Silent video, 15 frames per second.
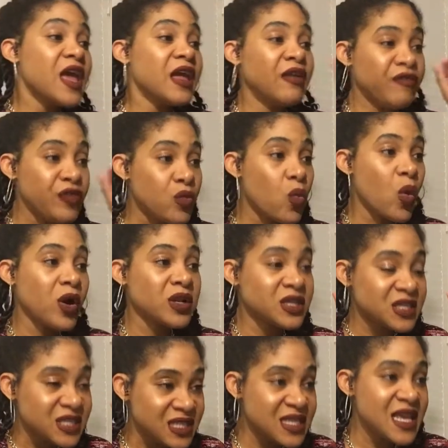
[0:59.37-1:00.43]
if you want to
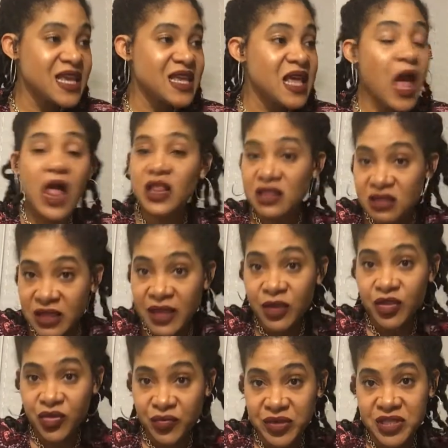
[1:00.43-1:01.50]
see
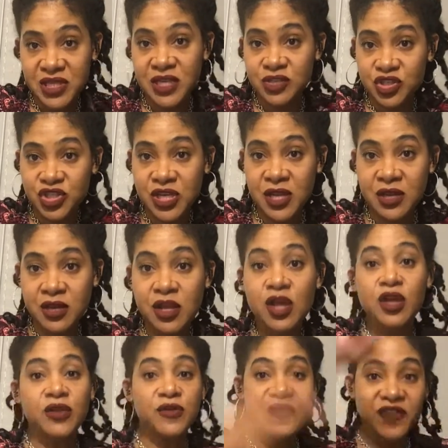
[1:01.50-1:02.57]
length retention,
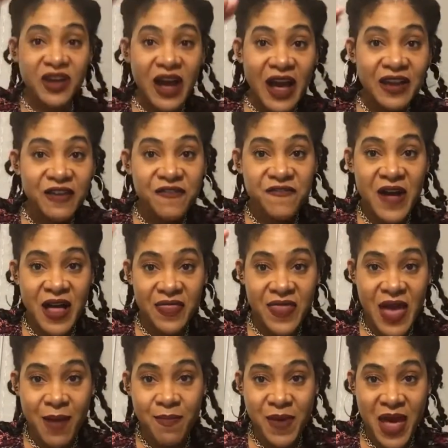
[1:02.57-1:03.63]
you've got to find that